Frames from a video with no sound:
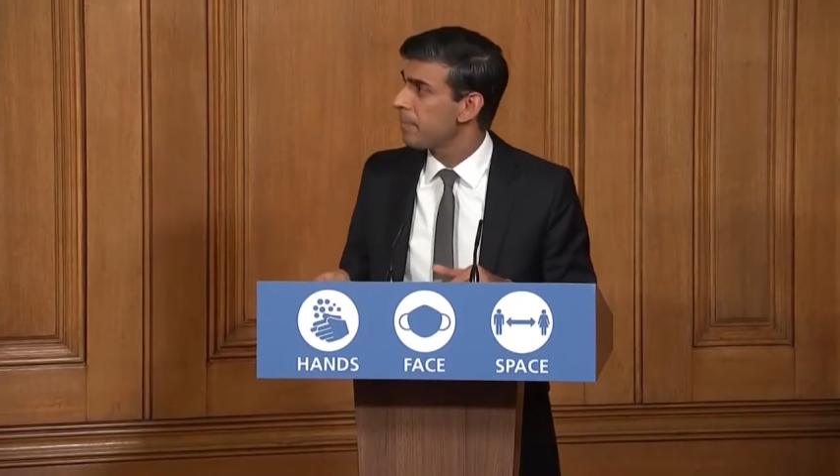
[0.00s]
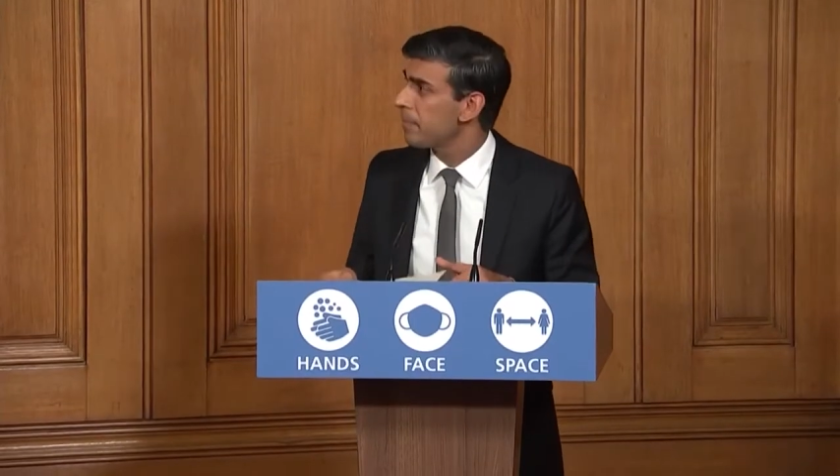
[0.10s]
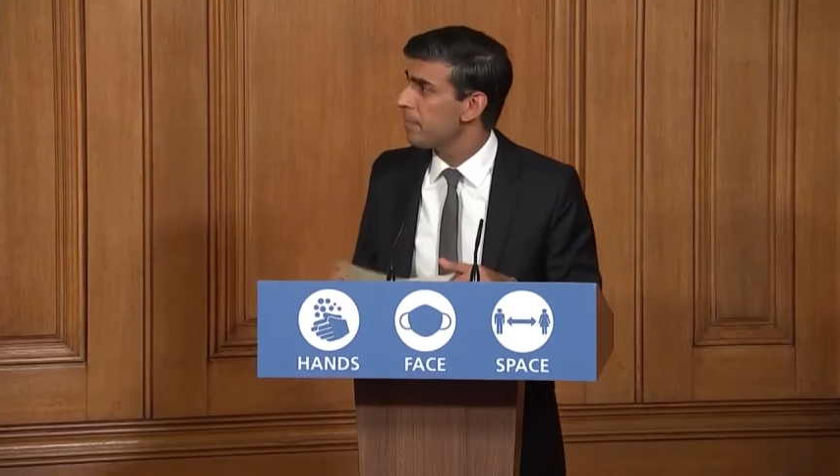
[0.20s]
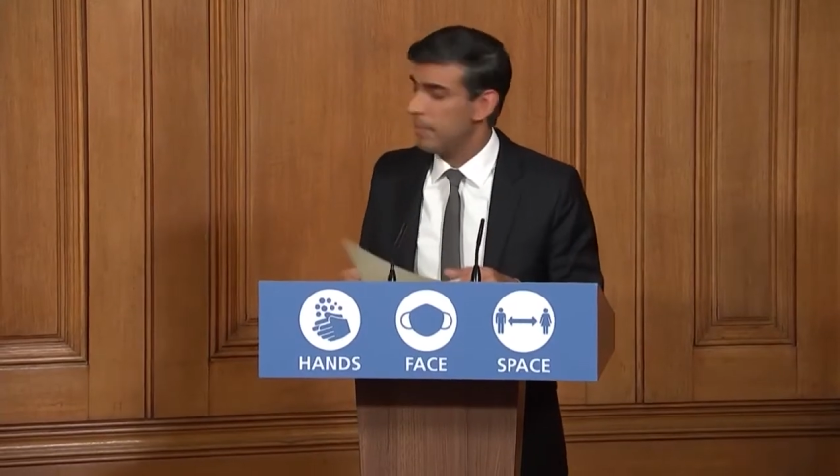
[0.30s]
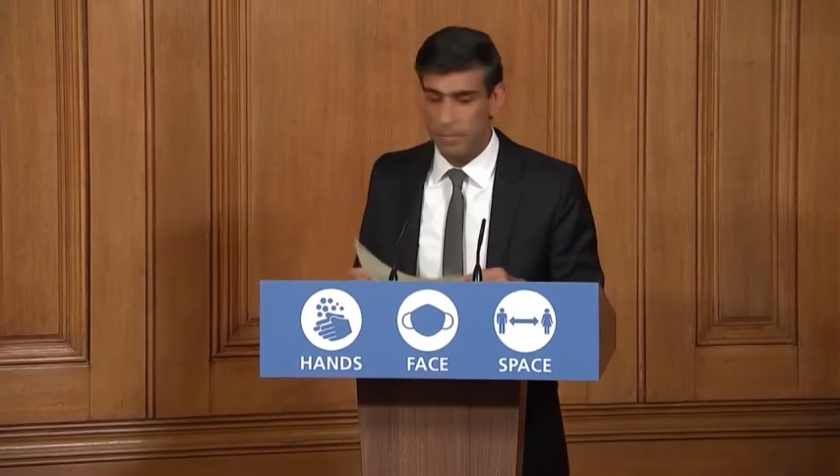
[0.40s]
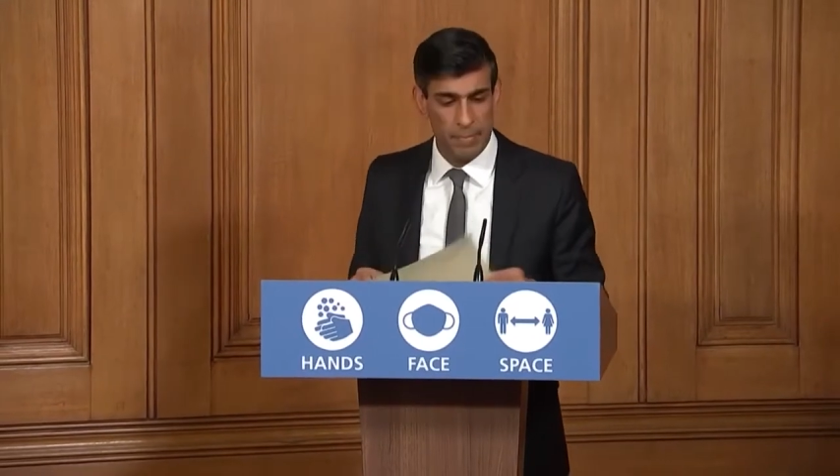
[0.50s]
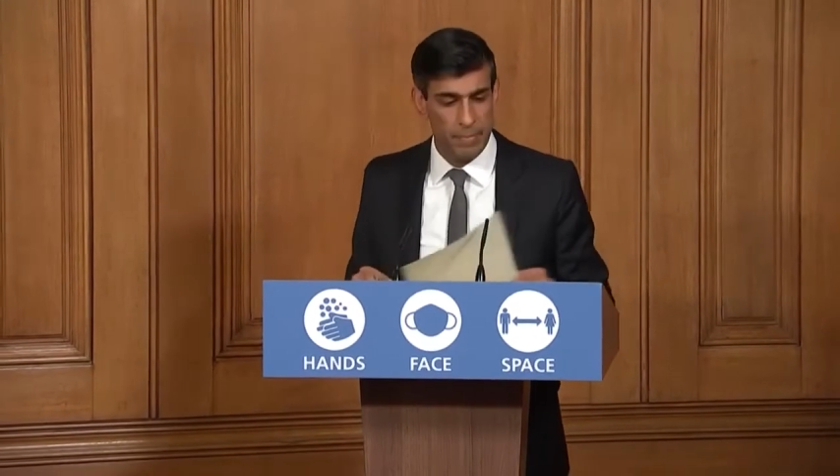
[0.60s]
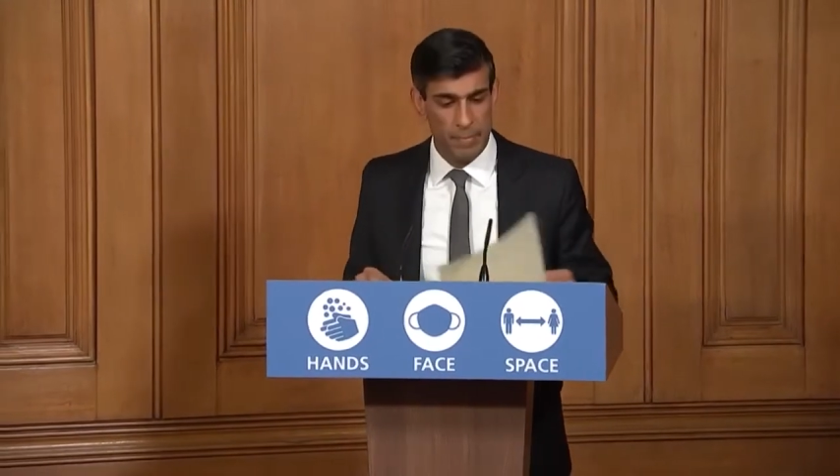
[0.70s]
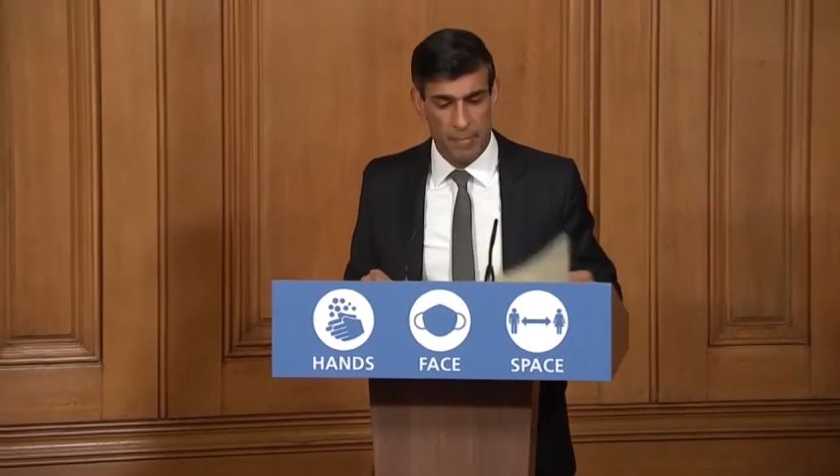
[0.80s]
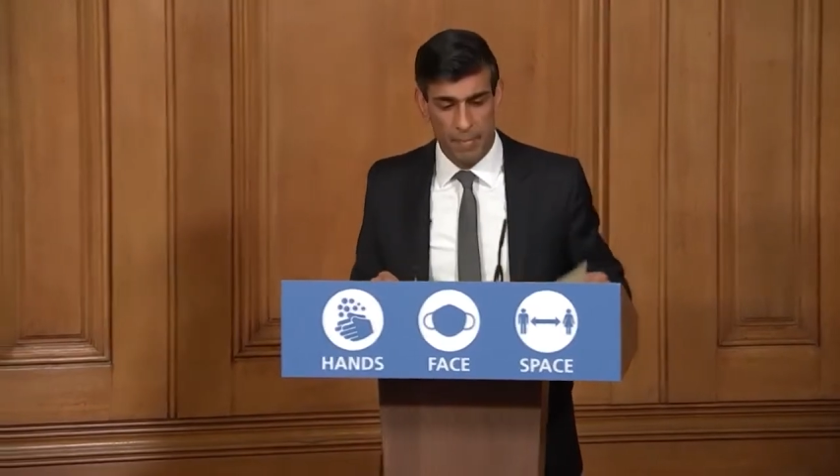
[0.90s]
but you know whether you're
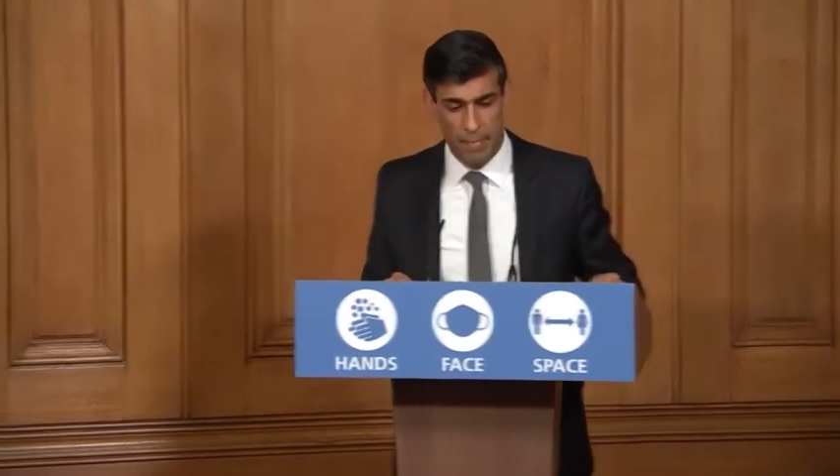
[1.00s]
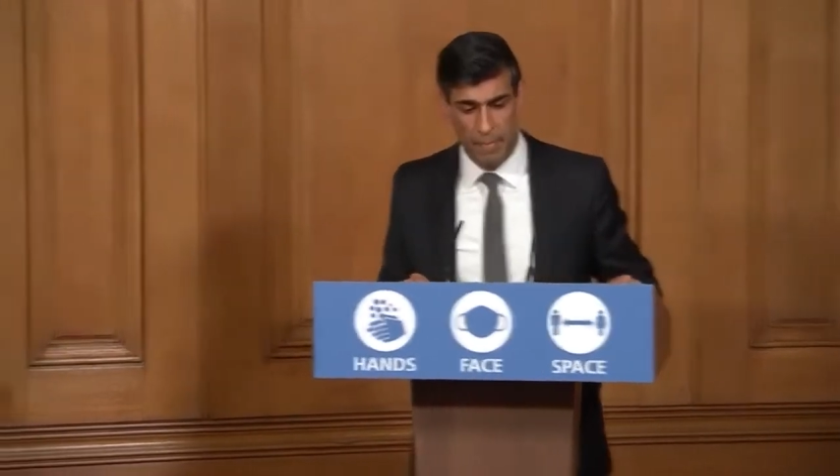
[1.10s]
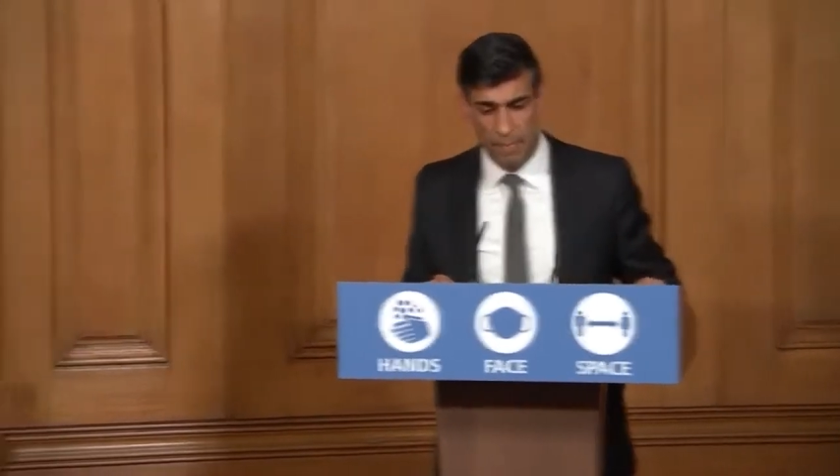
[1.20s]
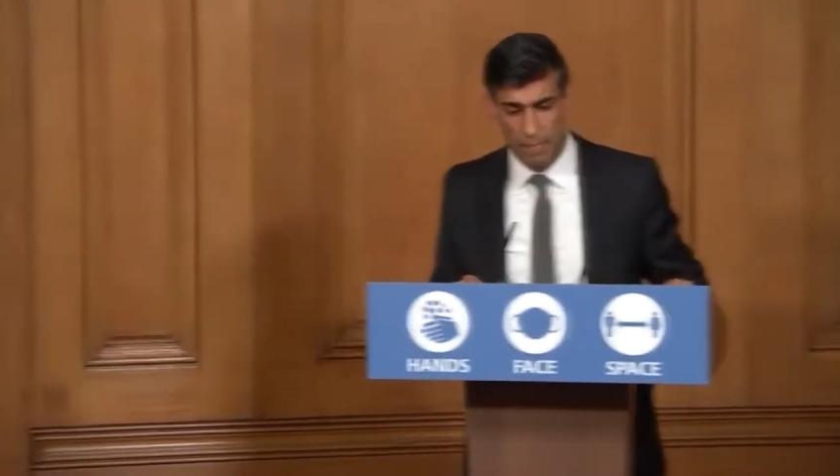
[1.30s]
giving birth.